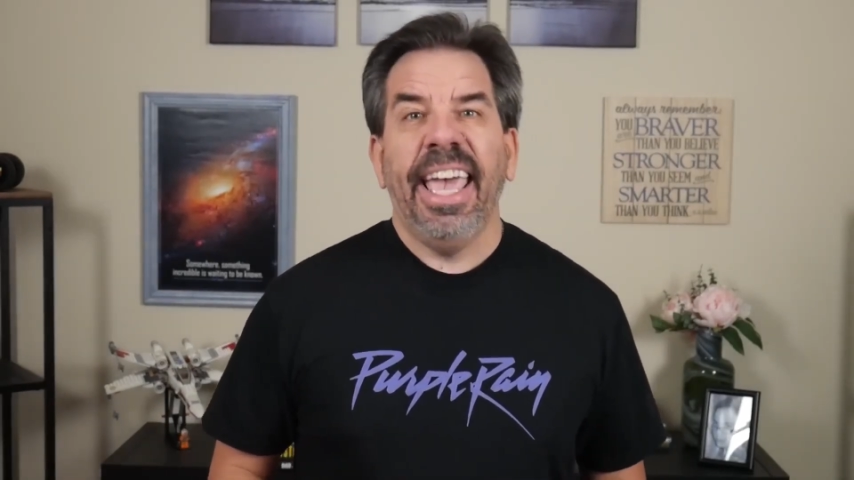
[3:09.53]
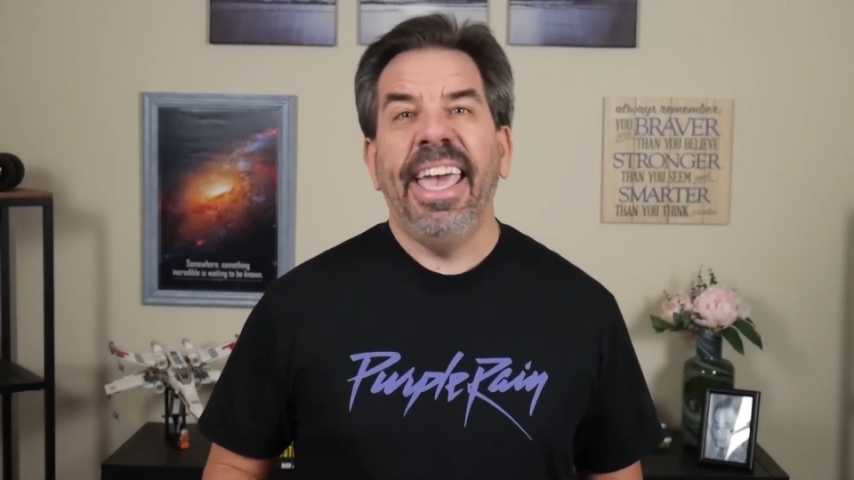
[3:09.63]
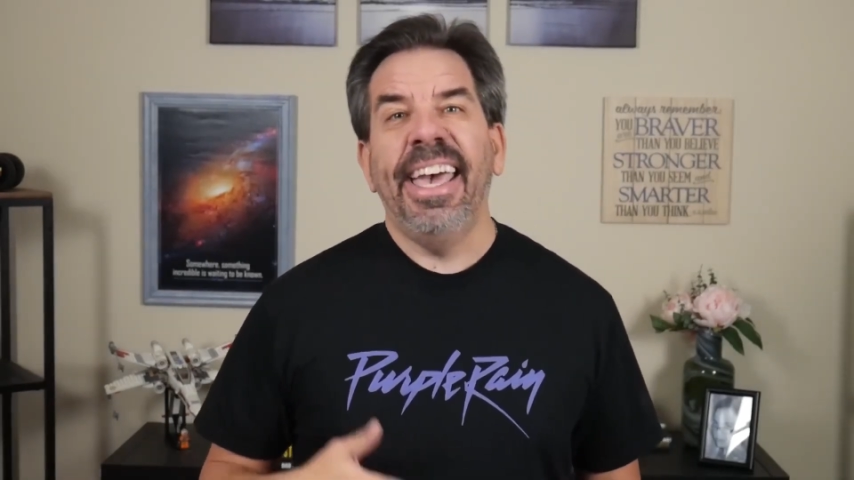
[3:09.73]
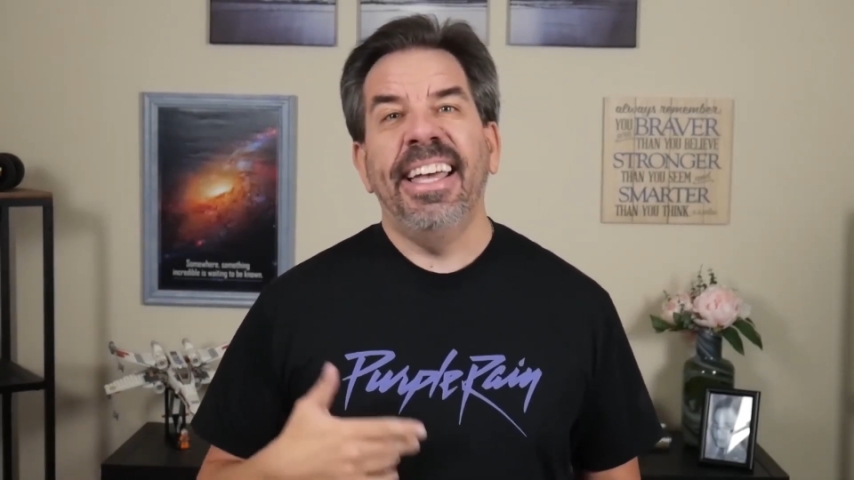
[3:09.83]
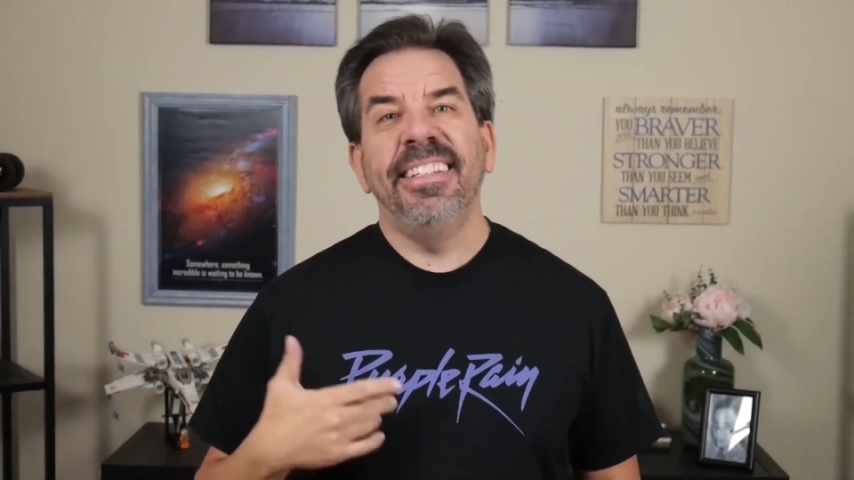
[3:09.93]

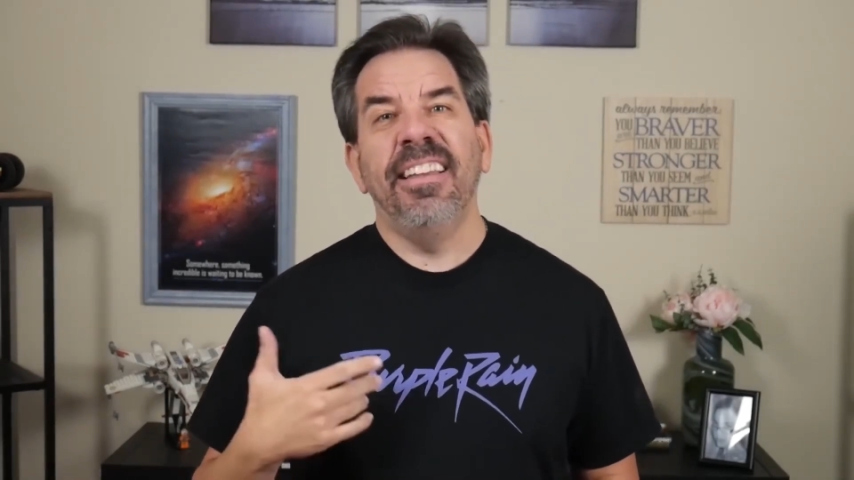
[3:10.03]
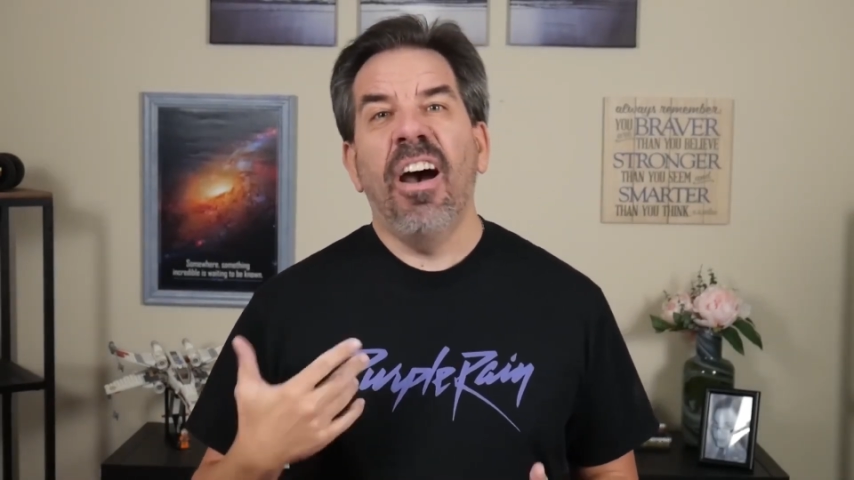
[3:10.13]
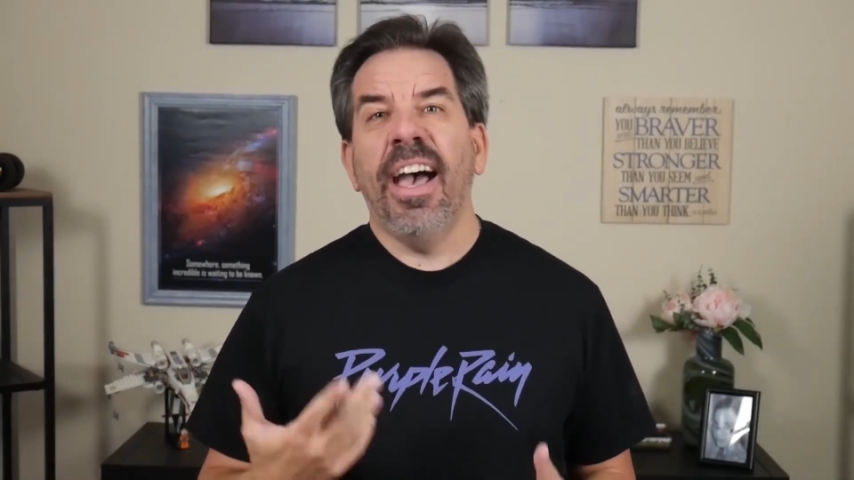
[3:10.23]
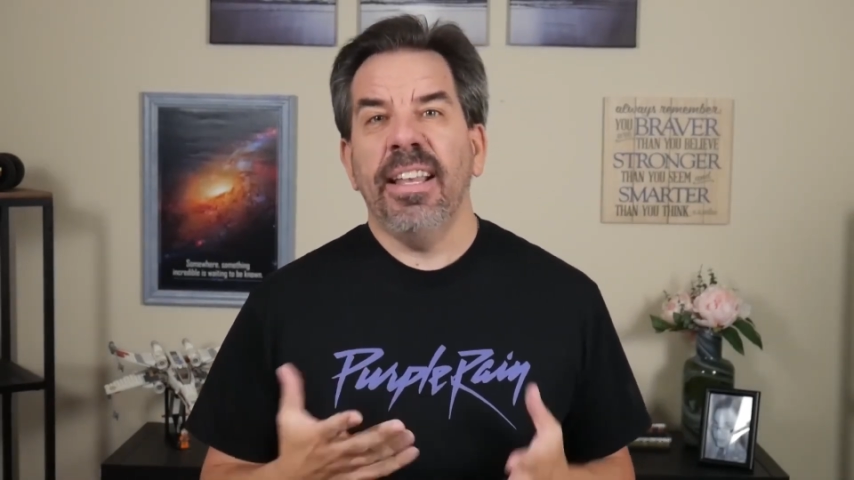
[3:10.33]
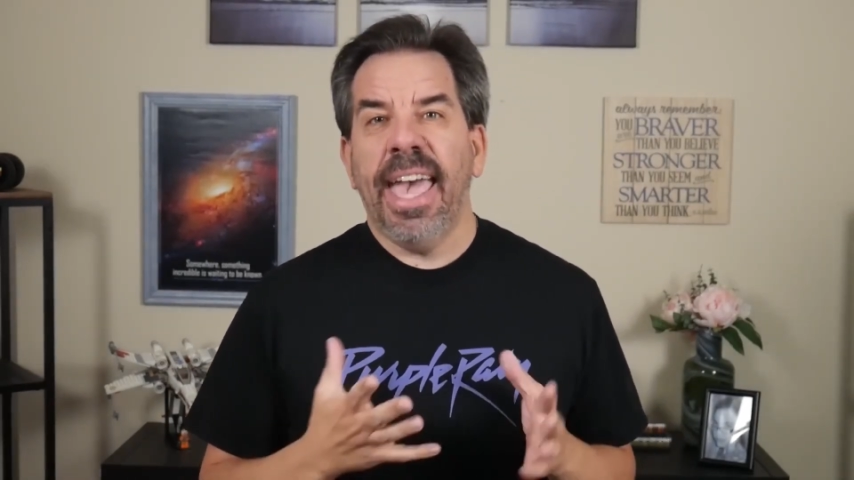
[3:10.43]
and
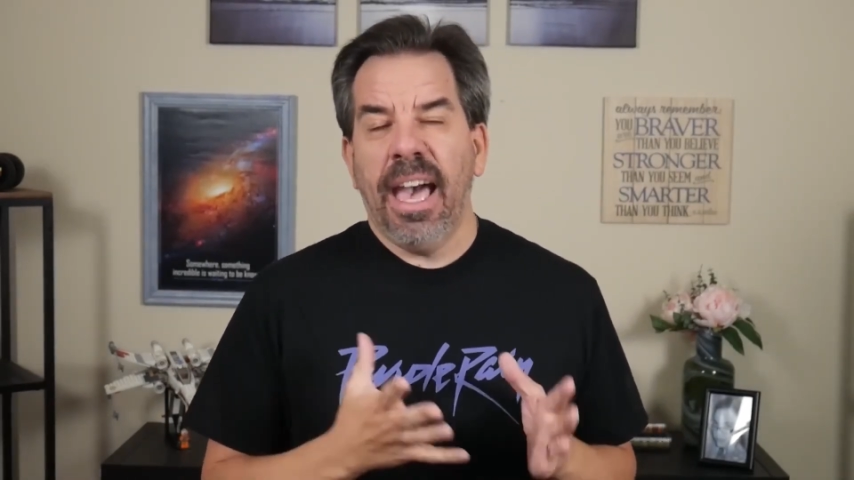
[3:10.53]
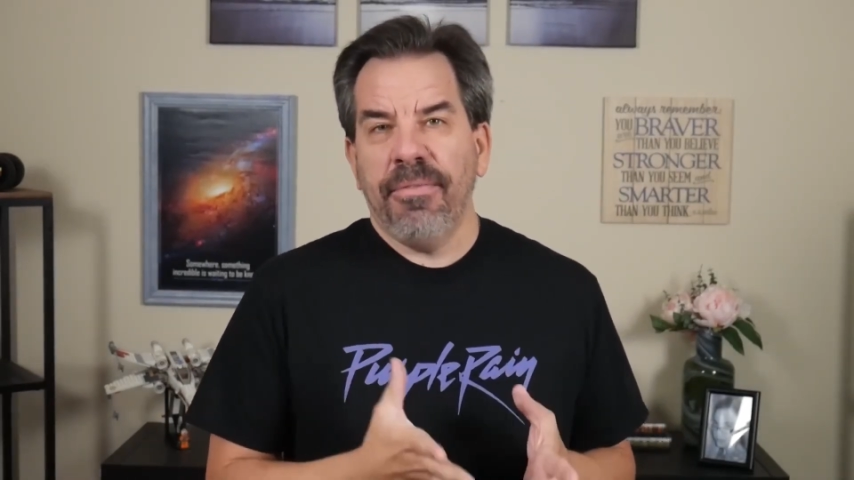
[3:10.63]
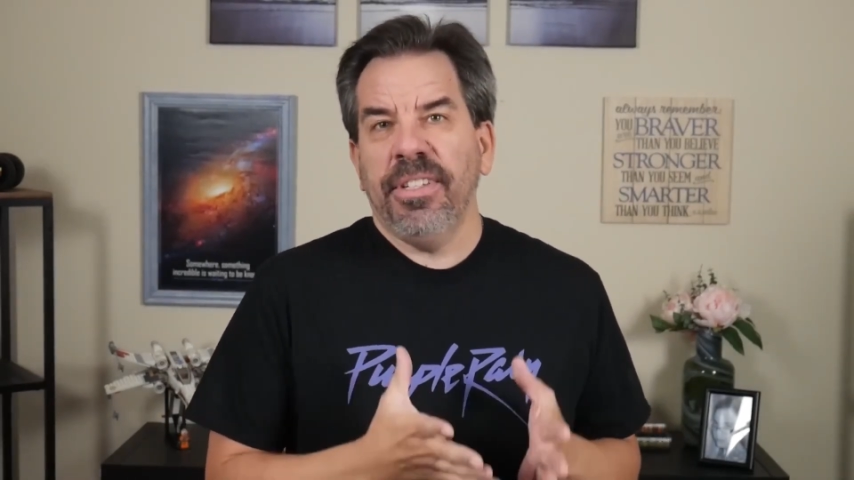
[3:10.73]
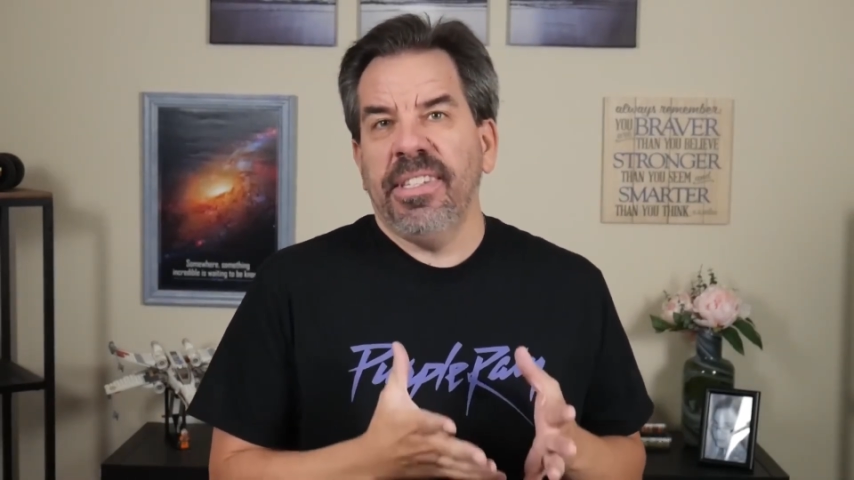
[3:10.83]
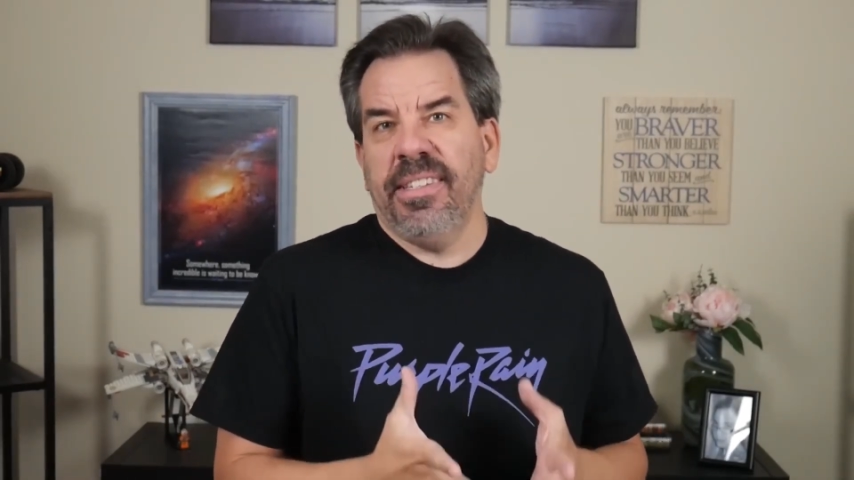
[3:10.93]
not
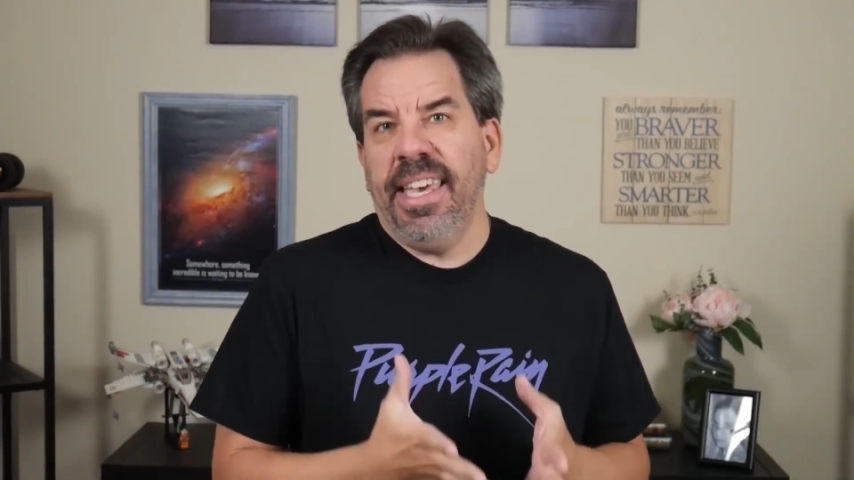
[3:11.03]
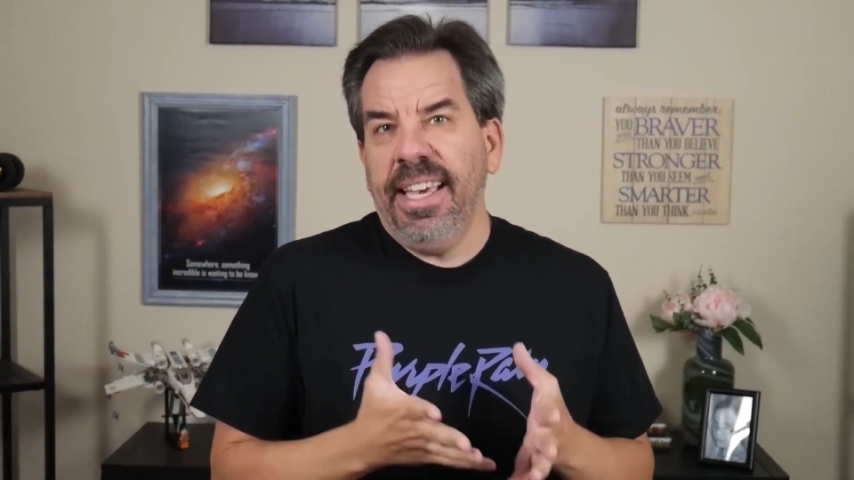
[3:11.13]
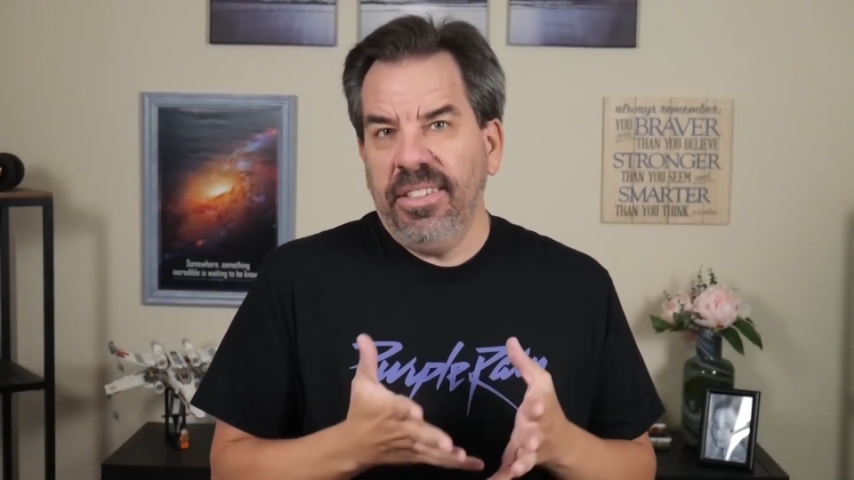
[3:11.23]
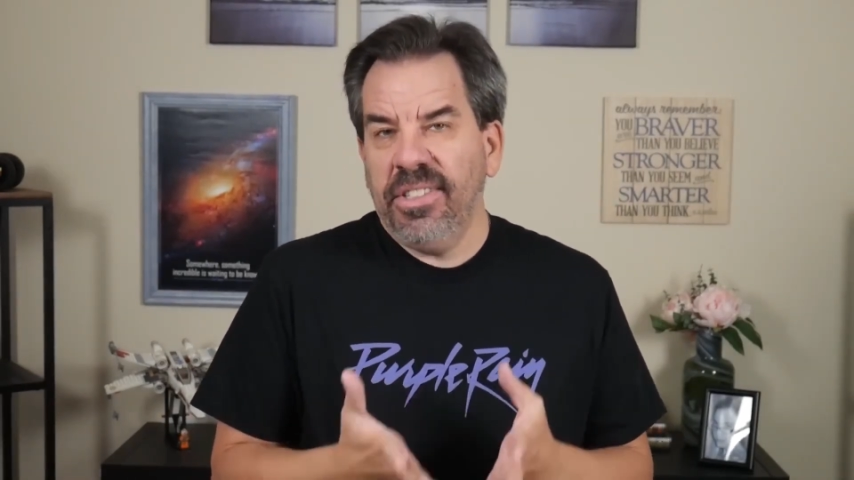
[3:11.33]
have to stay